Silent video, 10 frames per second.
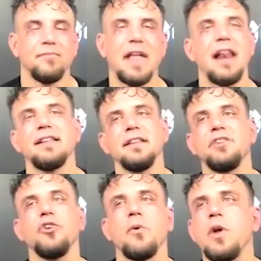That doesn't
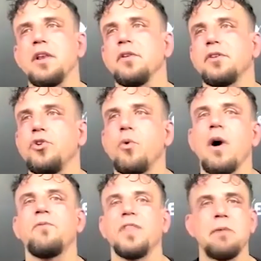do, wouldn't do well
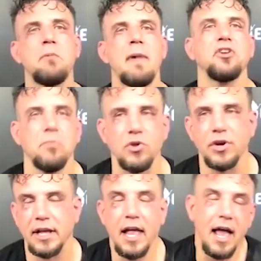for the MMA
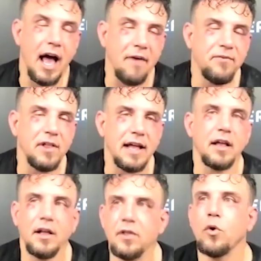community. I feel like
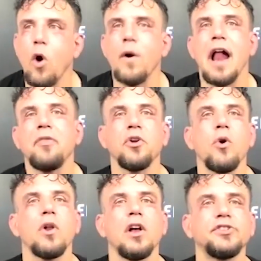going out there and
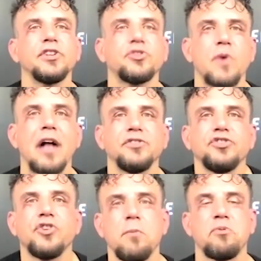going all six rounds and
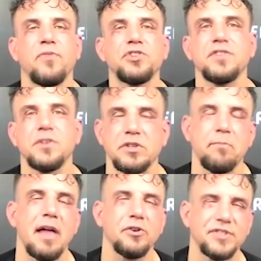showing proficiency was a
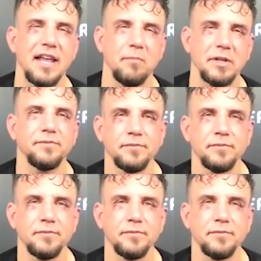better statement.